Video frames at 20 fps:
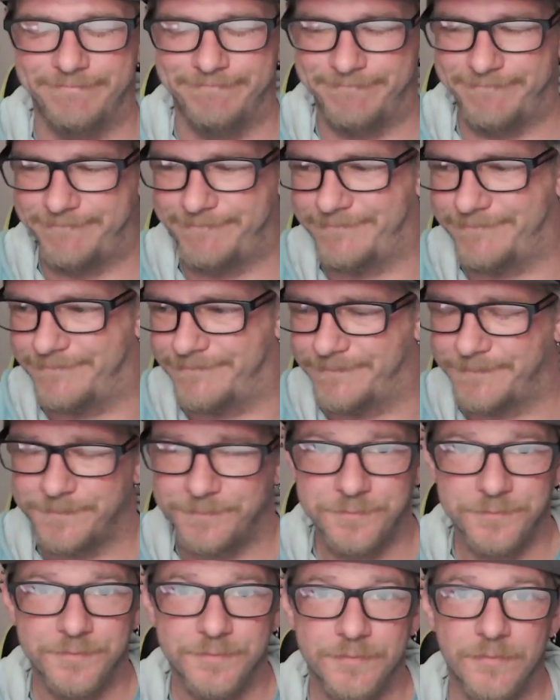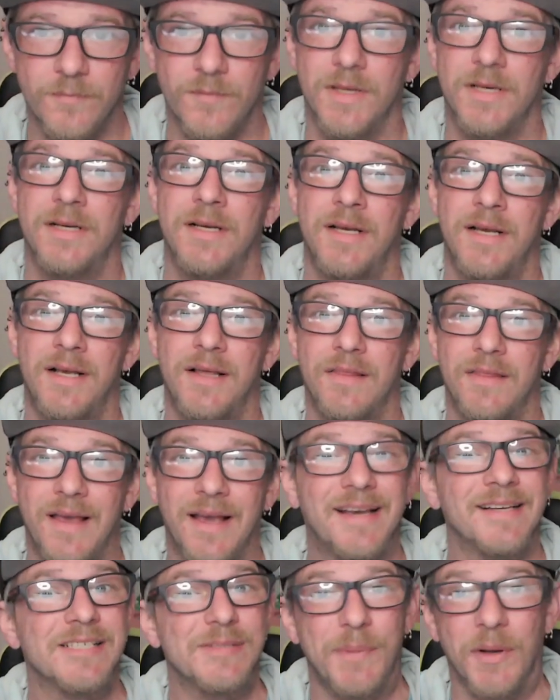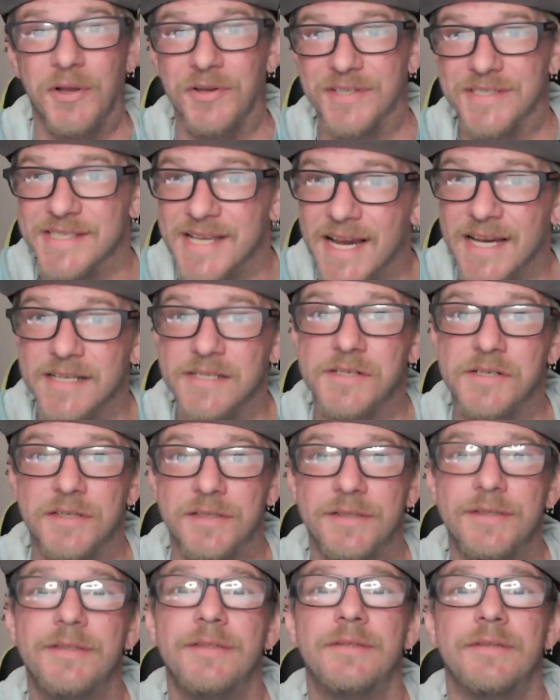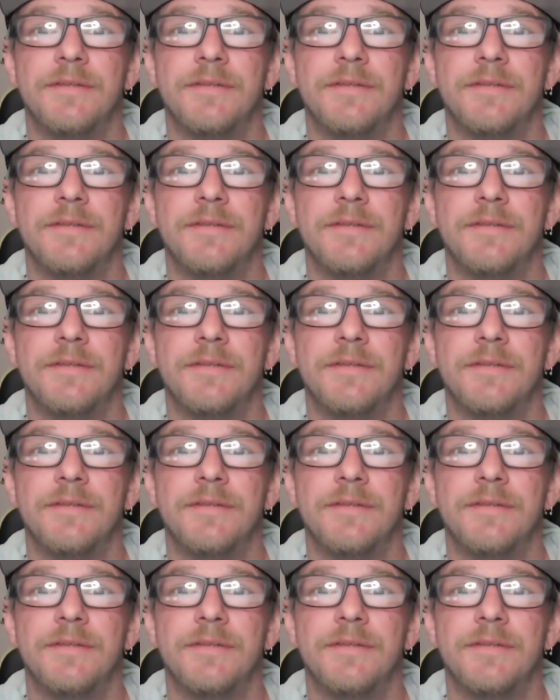that could spell disaster.